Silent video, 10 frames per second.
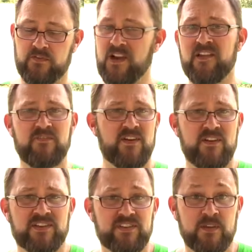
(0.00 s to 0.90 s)
Very,
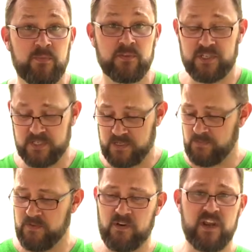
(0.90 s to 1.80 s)
very simple
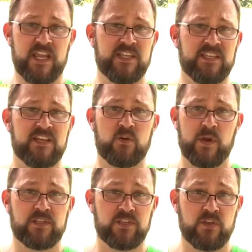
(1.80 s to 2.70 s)
system, very easy and
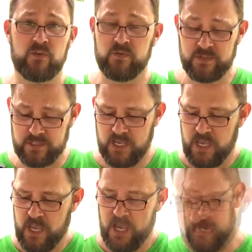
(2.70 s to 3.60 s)
quick to use.
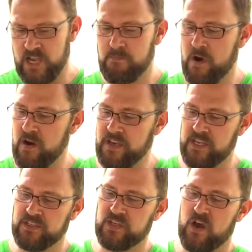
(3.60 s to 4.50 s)
It's got
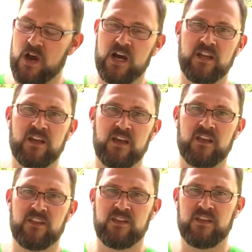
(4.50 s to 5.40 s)
markings on
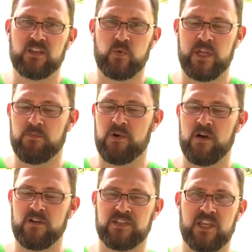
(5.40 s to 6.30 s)
the tweak
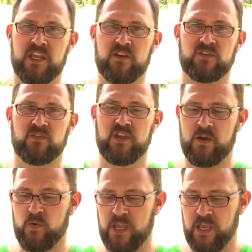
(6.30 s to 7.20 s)
bars here, so
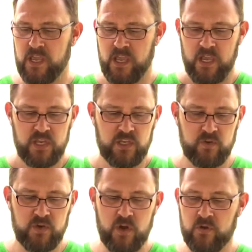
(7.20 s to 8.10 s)
that way
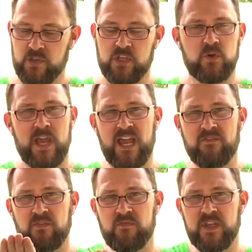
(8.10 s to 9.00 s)
you know that you
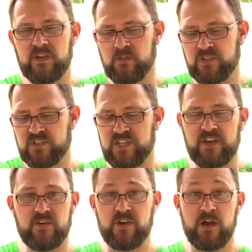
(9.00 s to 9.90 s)
have the vehicle
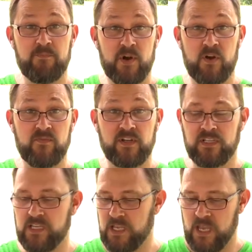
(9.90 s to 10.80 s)
centered up
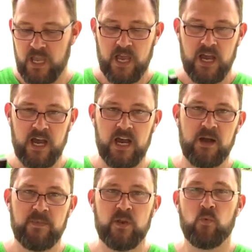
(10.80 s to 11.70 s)
perfectly.
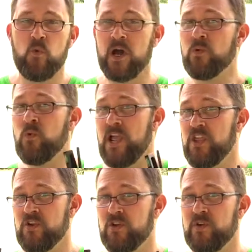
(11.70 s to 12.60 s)
And one way
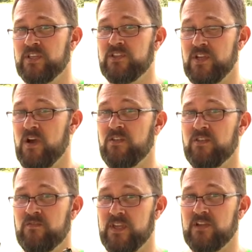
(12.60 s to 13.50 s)
you're going to know that
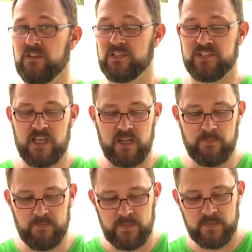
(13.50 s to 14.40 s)
the vehicle is
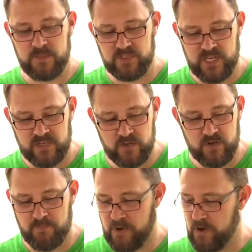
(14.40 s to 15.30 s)

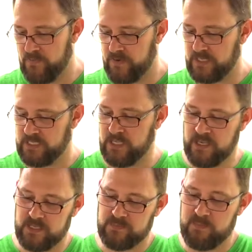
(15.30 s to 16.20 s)
centered perfectly
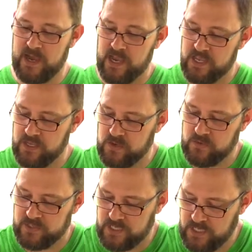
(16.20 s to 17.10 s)
is by
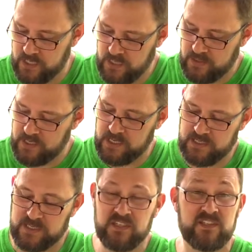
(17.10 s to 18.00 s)
using
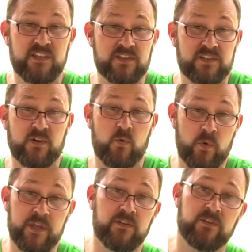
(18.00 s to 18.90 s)
these disc
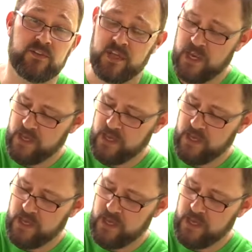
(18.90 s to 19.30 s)
wheels.